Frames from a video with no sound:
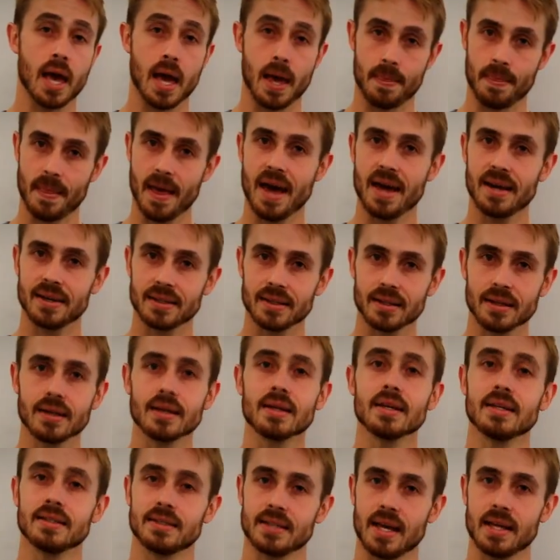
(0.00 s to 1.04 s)
And that
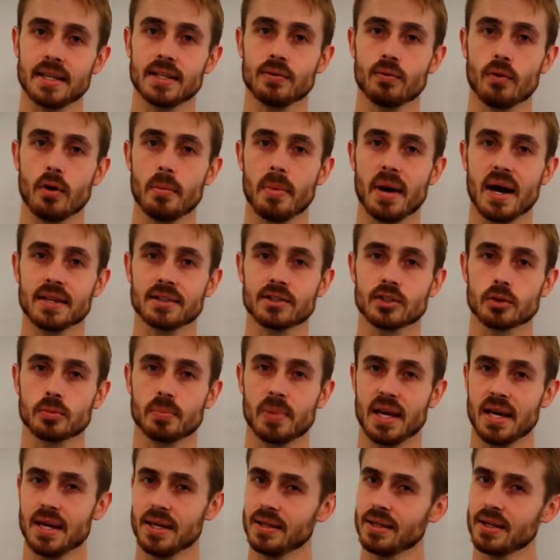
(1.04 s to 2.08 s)
is anti-roll bars
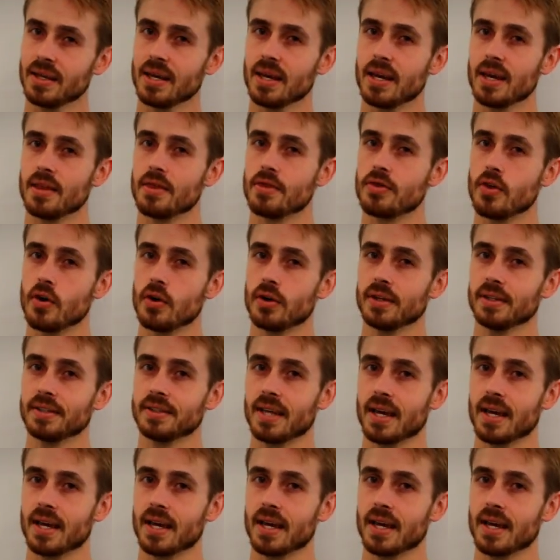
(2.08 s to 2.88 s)
explained in thirty